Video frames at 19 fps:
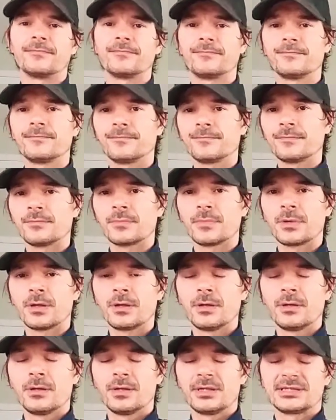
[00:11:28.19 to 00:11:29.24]

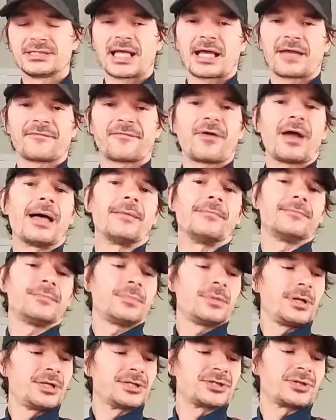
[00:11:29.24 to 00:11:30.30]
2nd fret.
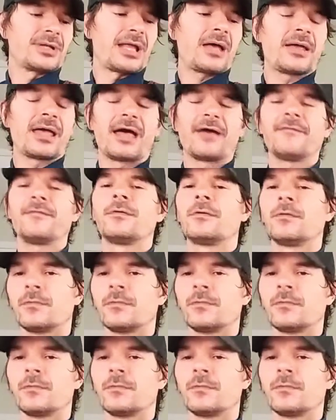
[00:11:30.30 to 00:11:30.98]
So now you have